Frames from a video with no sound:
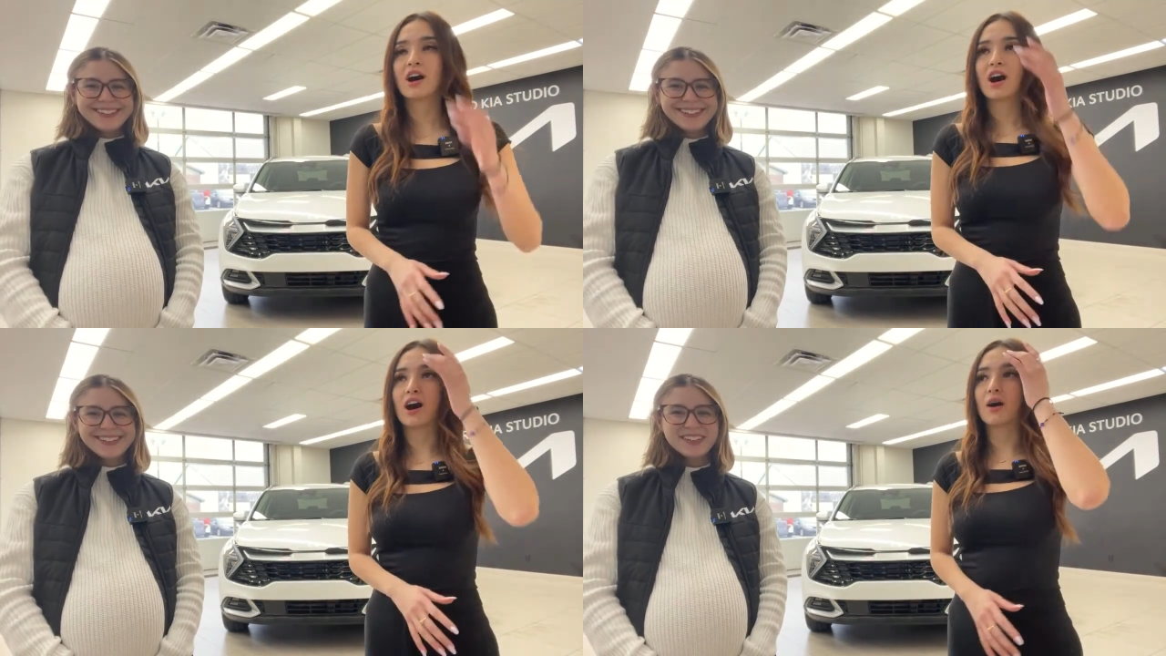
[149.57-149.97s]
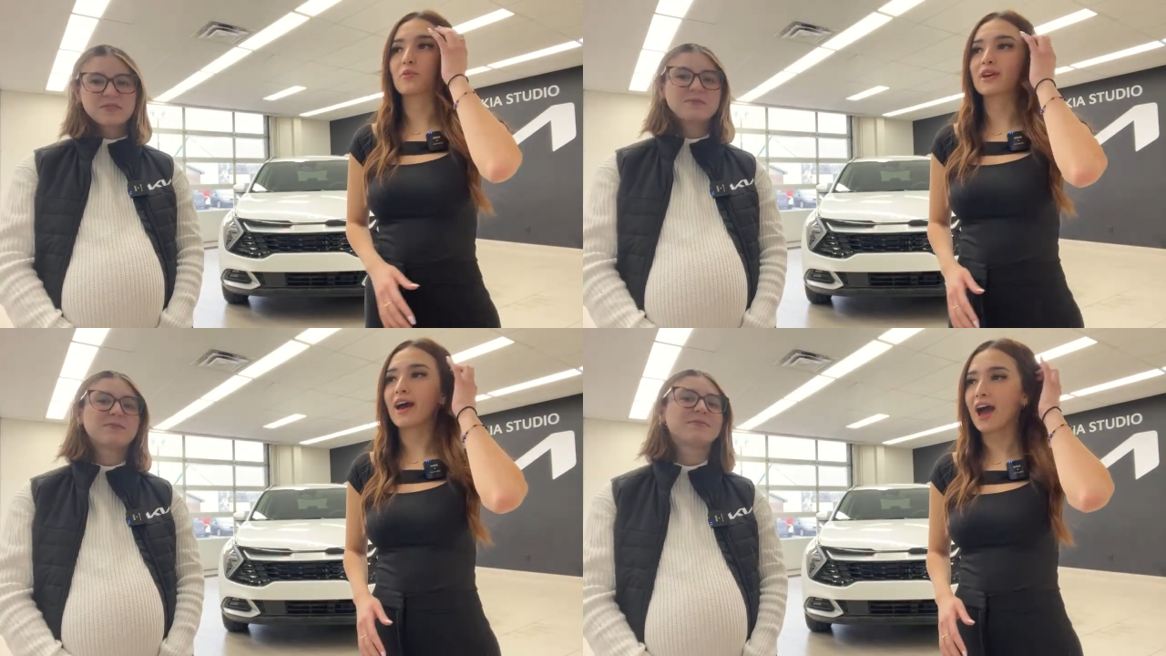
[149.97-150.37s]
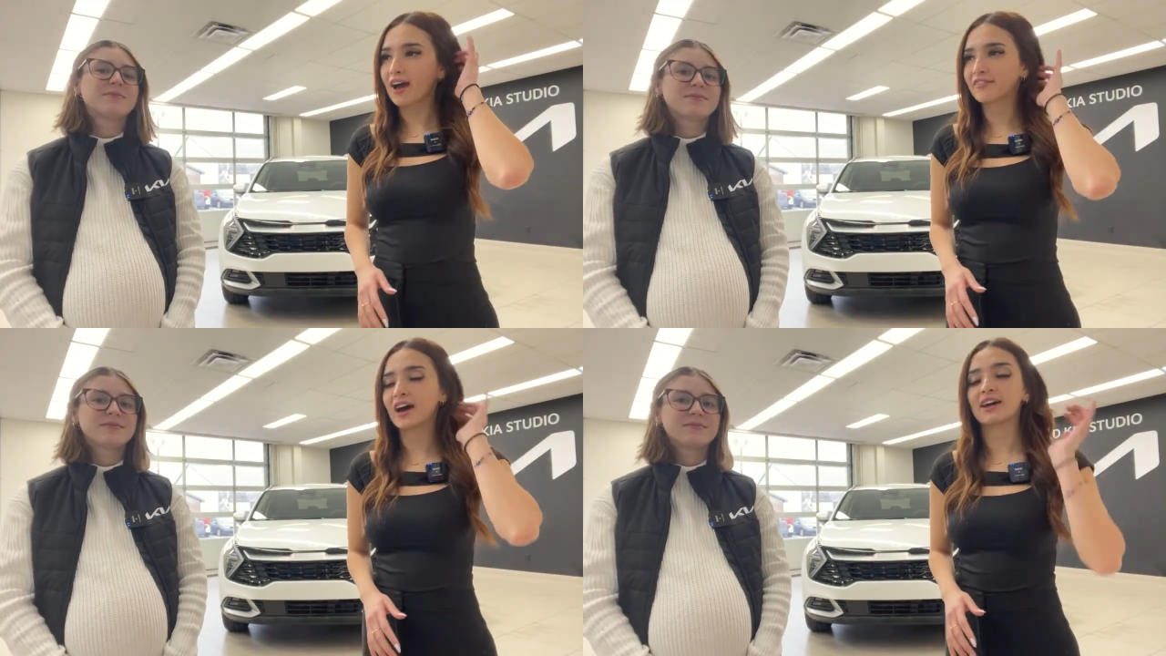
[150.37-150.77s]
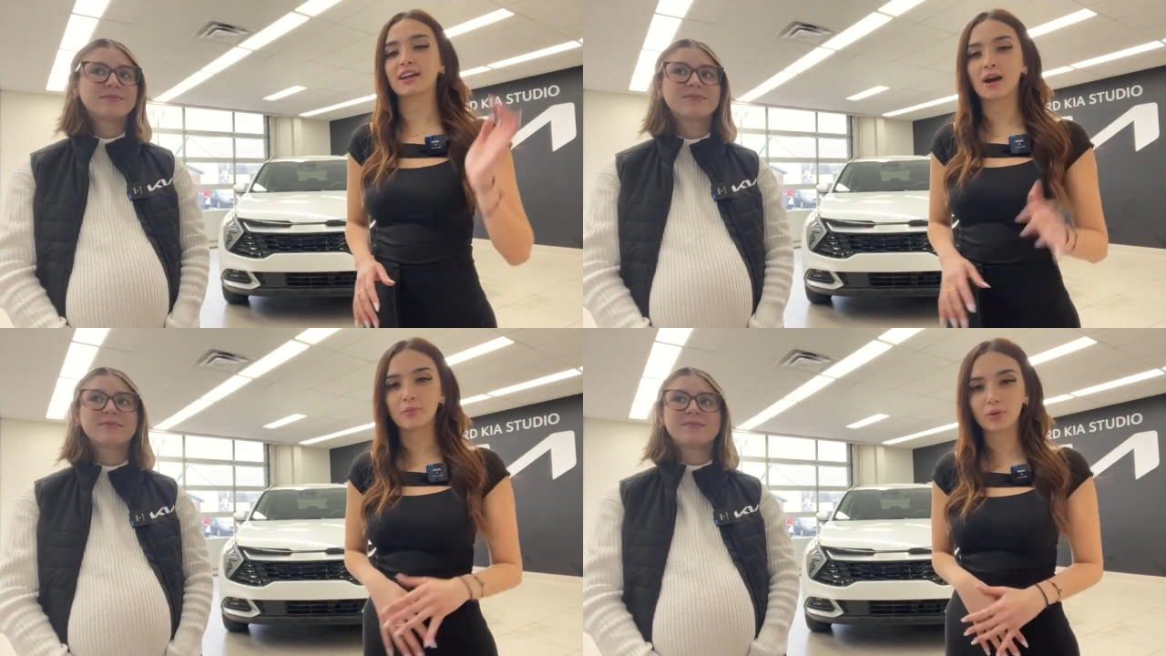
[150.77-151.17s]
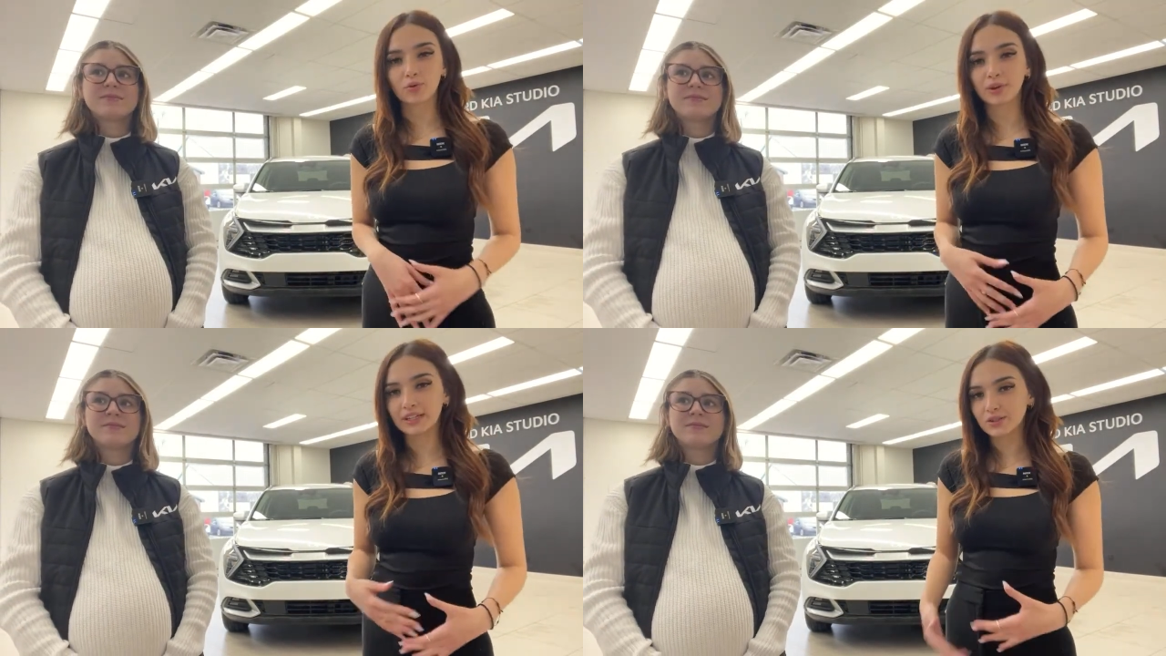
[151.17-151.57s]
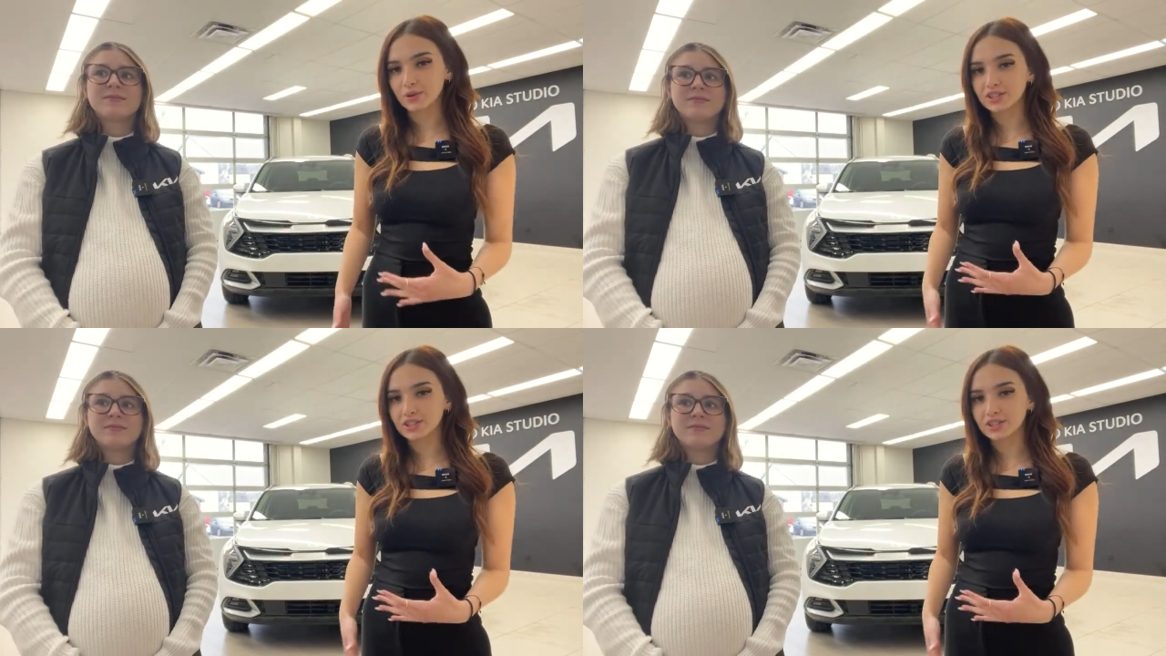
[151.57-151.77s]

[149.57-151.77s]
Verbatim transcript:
Speaker 1: Um, we have had a couple roll into our